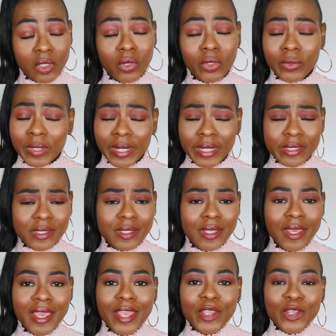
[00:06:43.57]
All right,
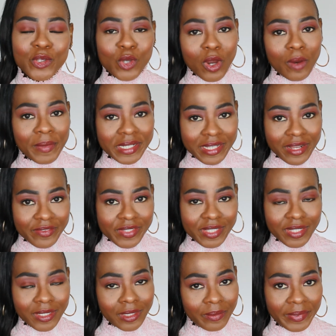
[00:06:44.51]
you all must have
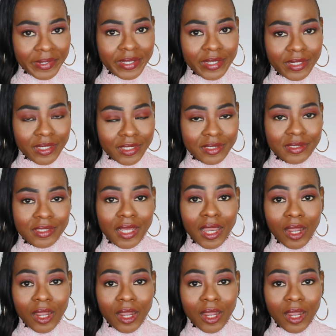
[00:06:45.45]
seen in the beginning